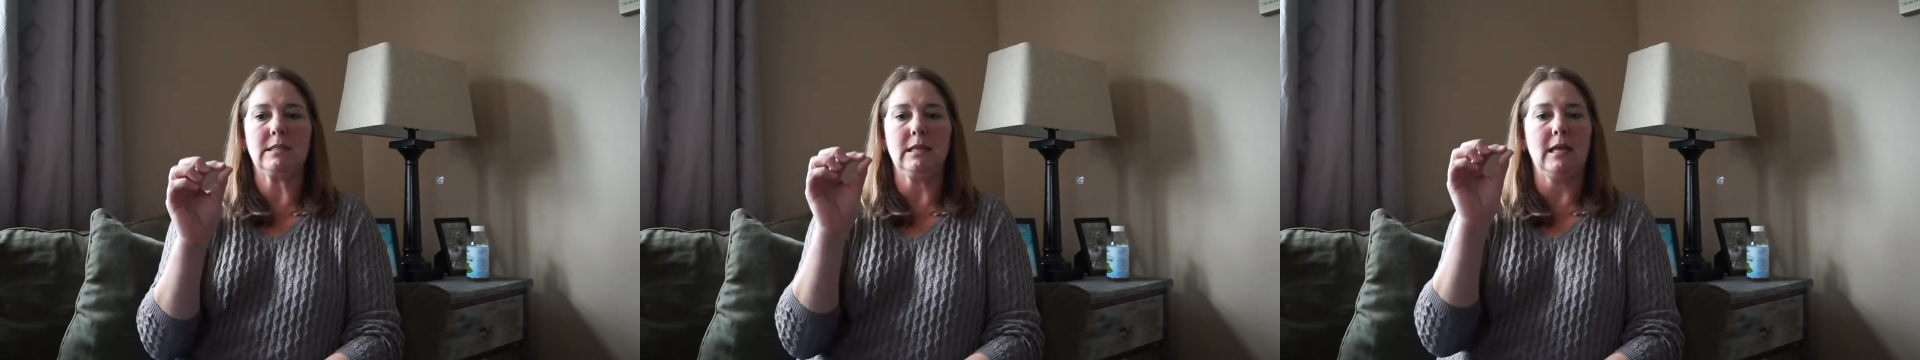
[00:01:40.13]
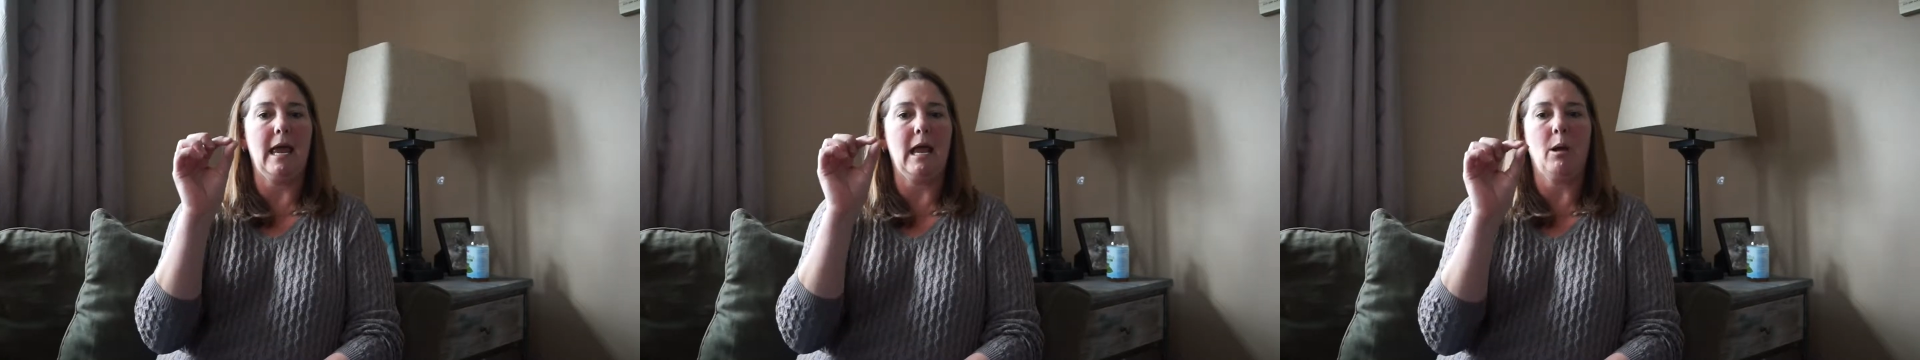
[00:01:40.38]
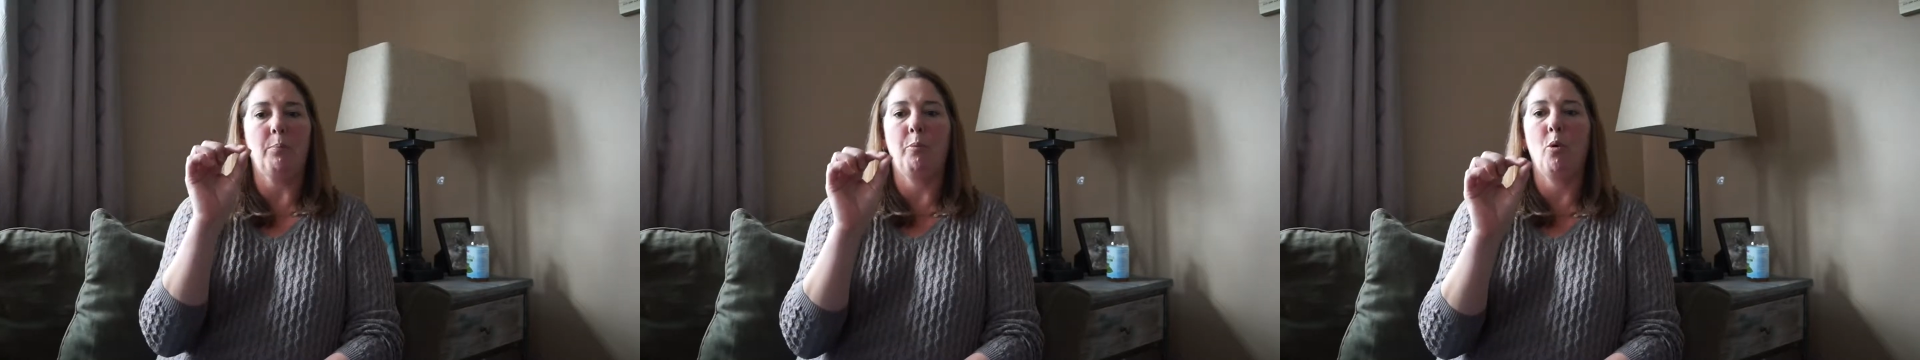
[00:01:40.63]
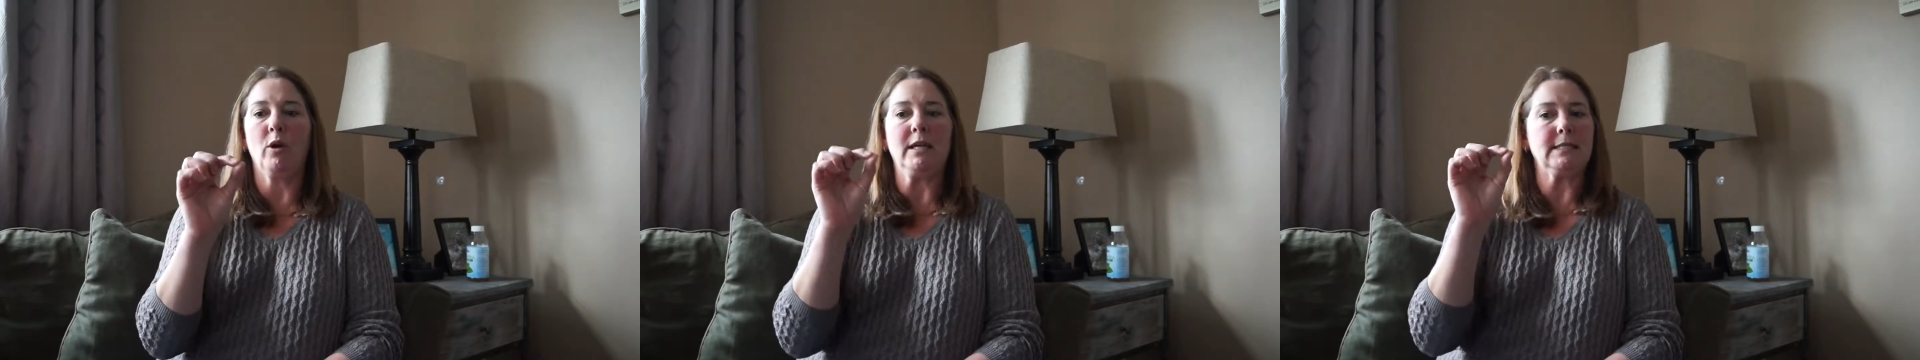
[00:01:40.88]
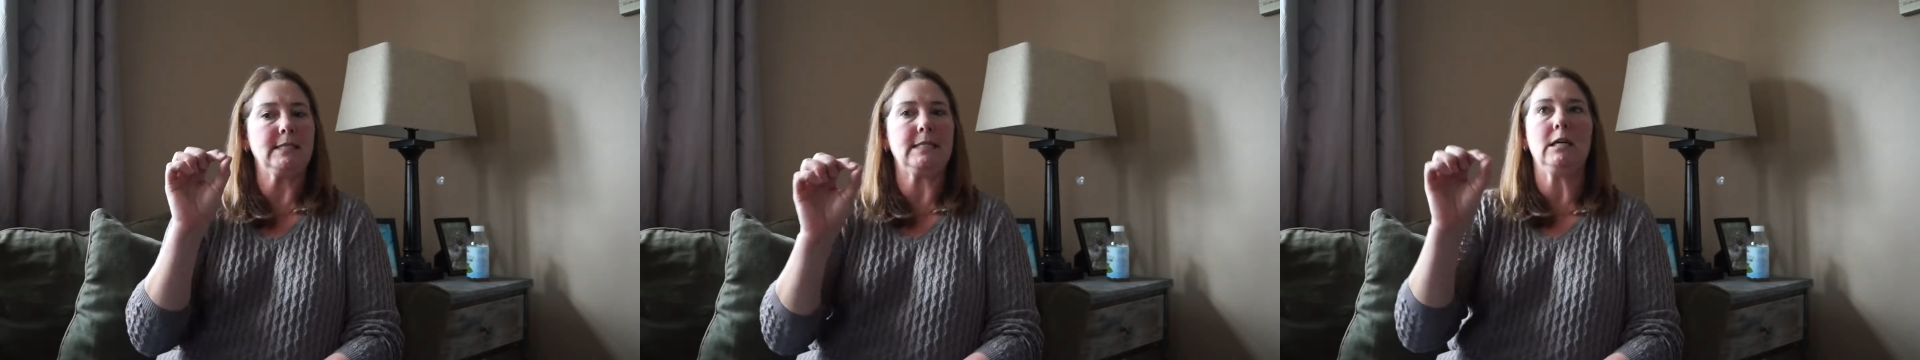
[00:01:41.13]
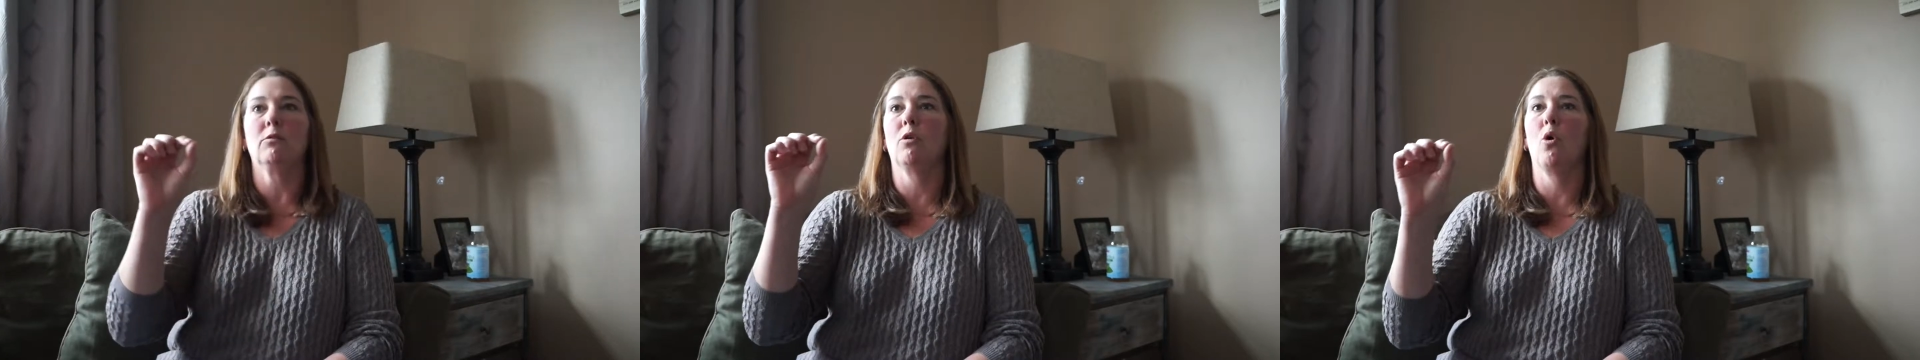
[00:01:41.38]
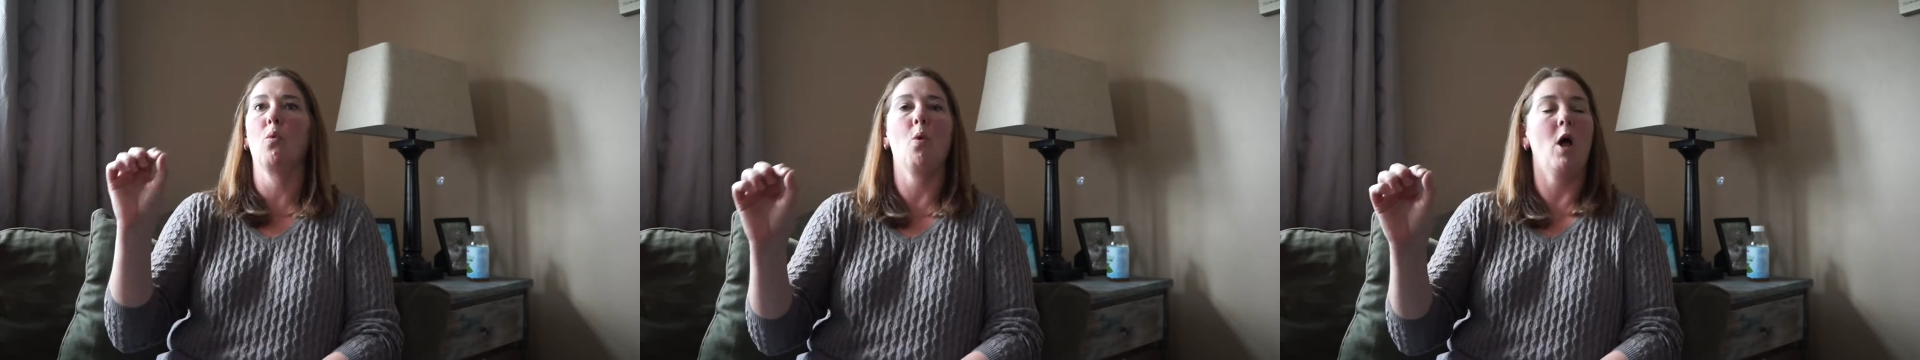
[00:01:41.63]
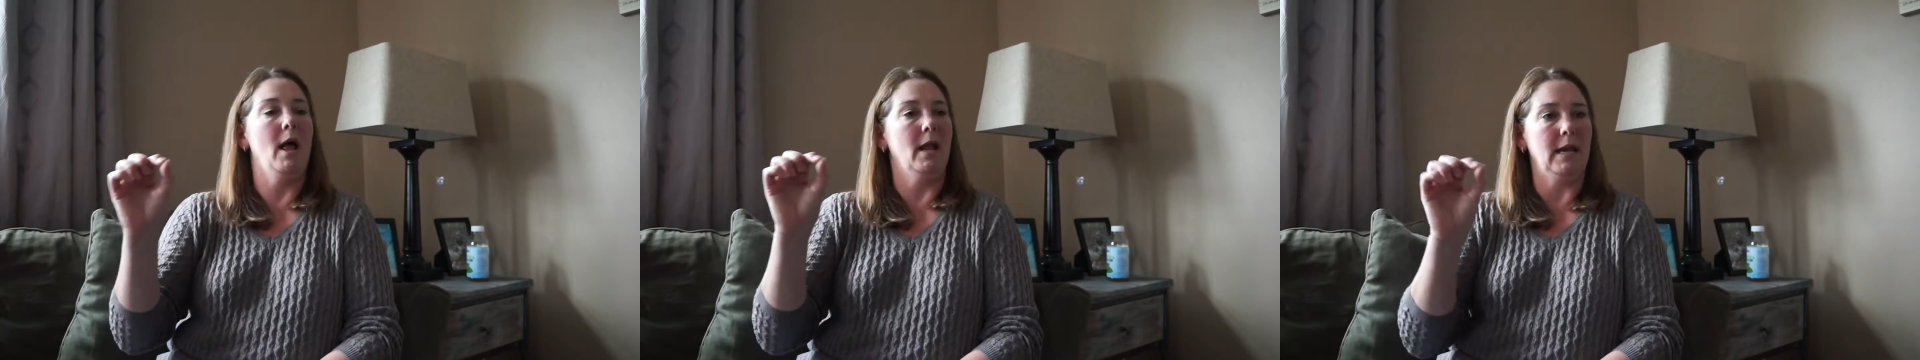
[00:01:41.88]
to like
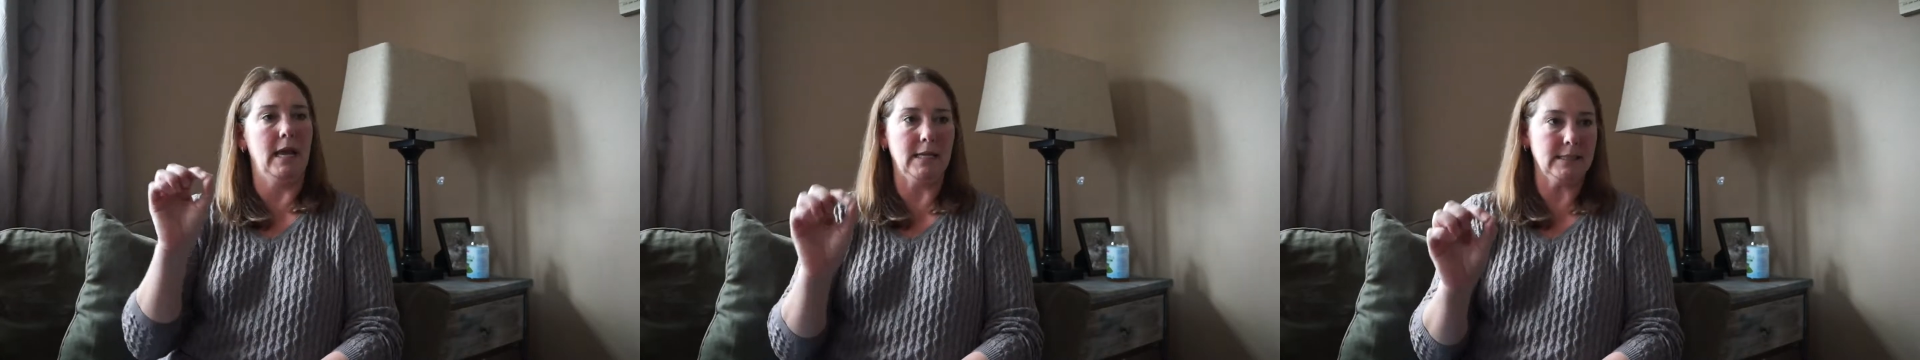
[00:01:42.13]
0.01